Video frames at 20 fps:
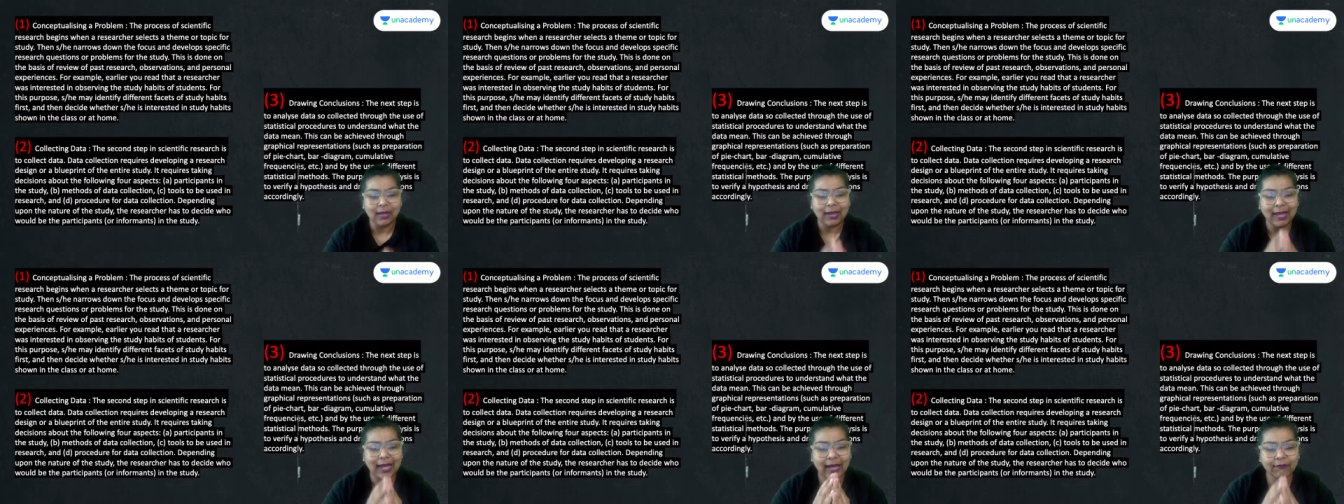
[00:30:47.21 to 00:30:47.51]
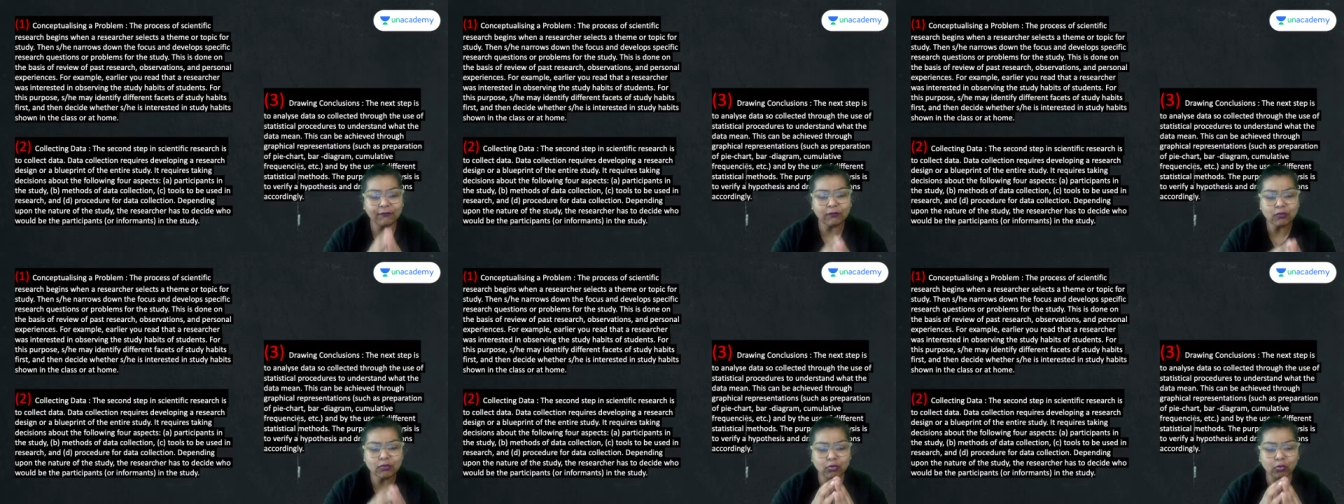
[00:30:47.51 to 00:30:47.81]

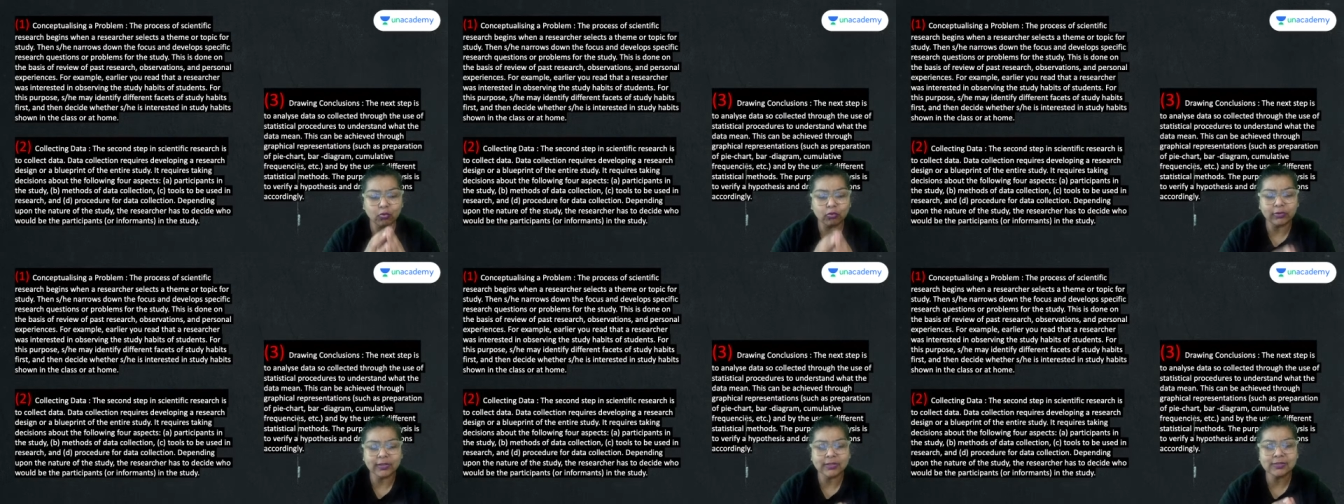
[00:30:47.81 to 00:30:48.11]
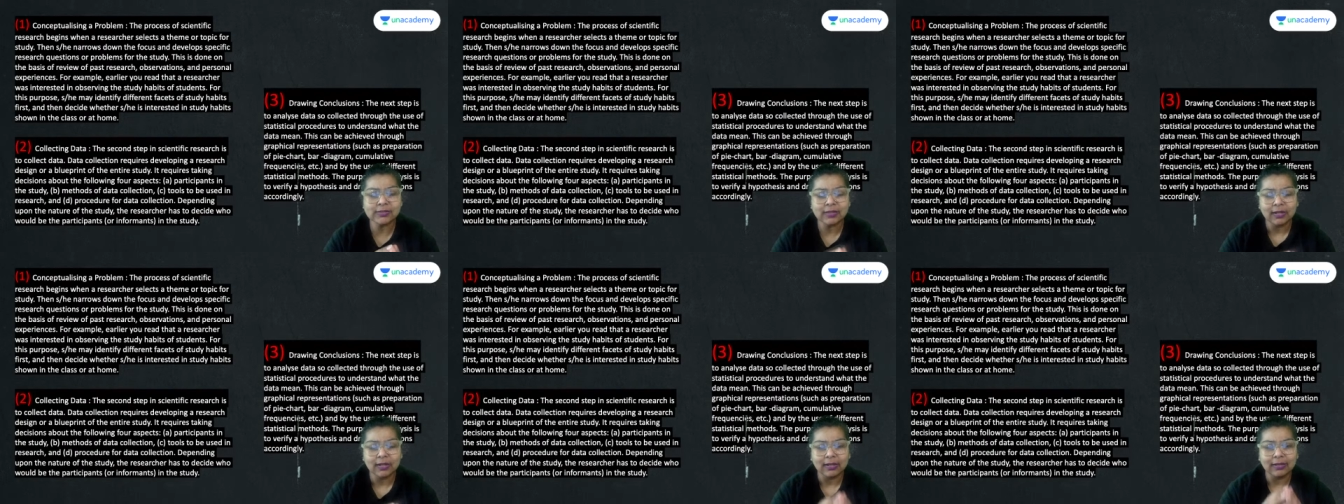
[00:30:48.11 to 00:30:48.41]
Have you
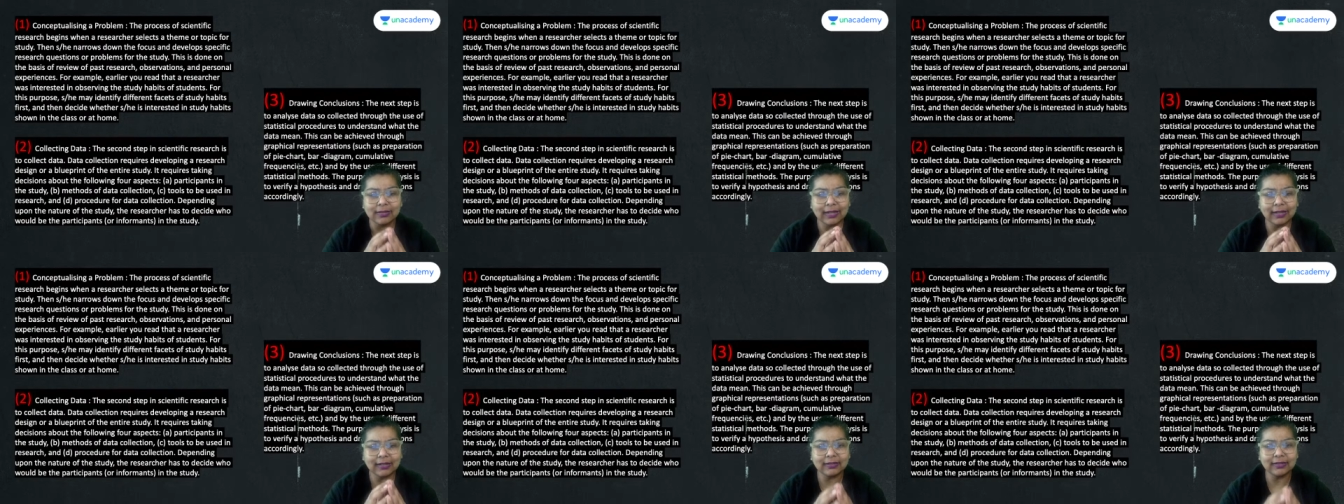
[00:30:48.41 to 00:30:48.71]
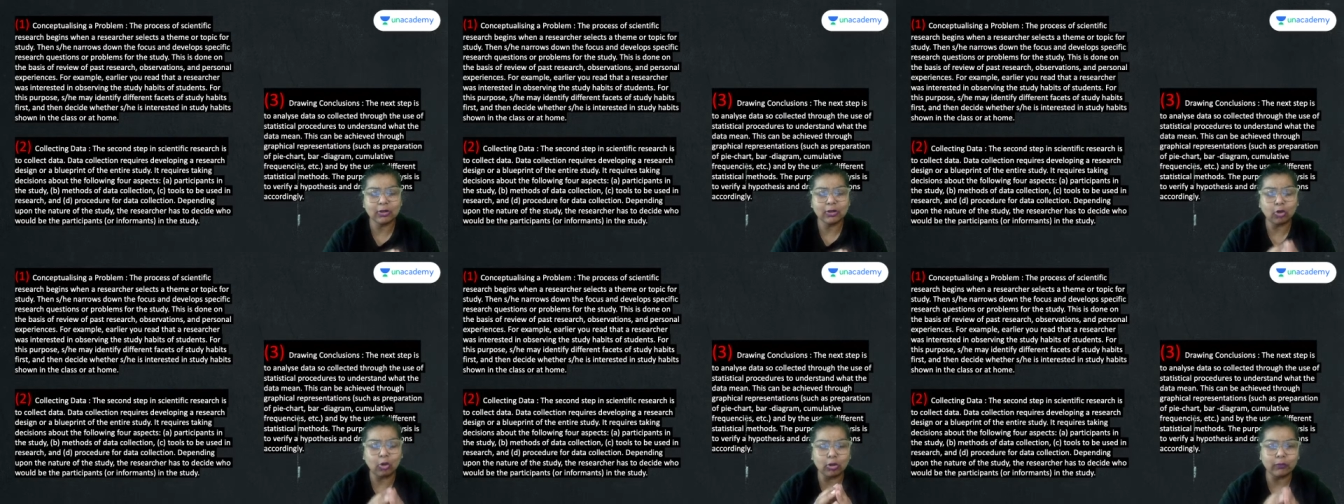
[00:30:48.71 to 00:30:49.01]
noticed that
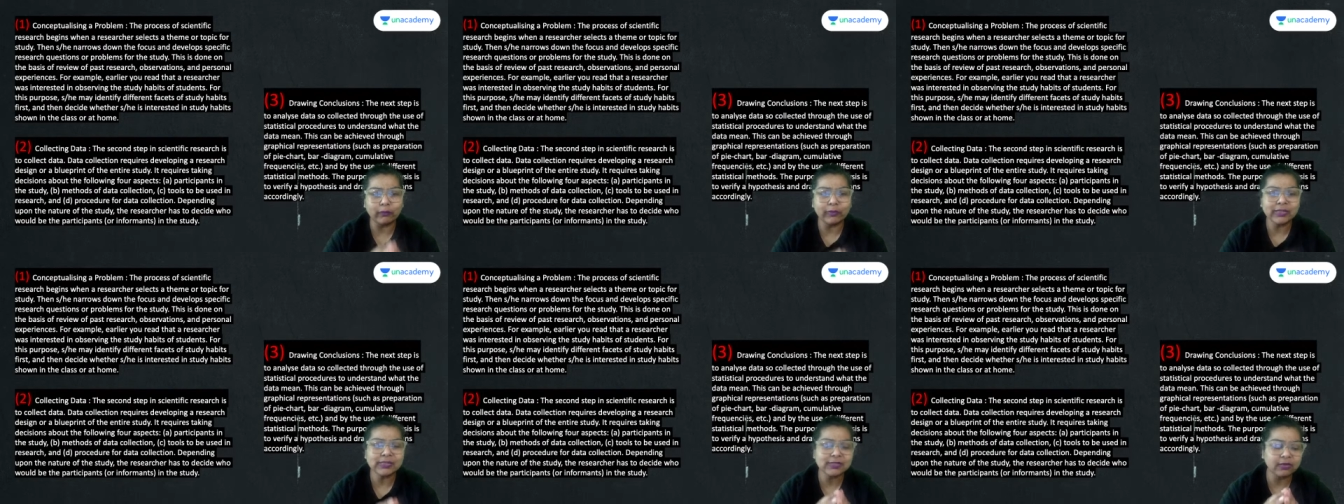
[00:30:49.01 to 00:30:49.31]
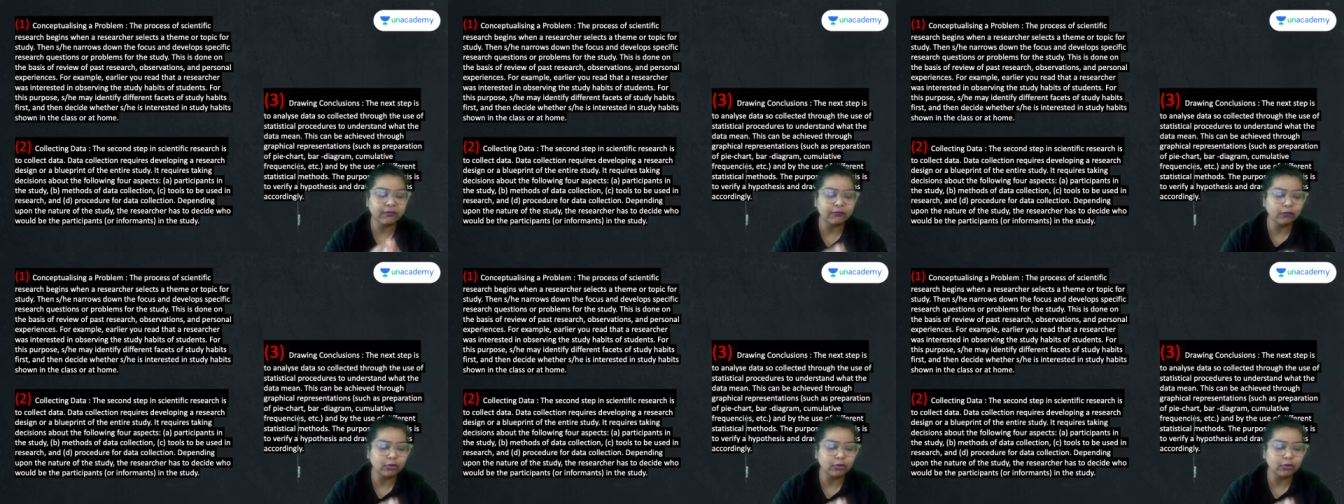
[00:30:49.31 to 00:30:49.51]
they always give